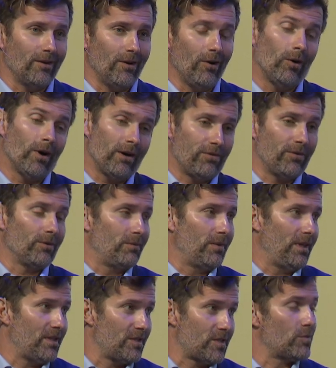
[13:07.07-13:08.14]
oh, I feel,
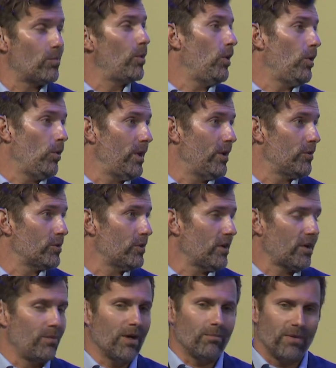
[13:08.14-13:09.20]
and this is all we ever talk
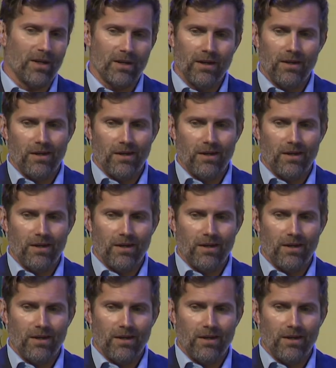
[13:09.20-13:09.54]
about, but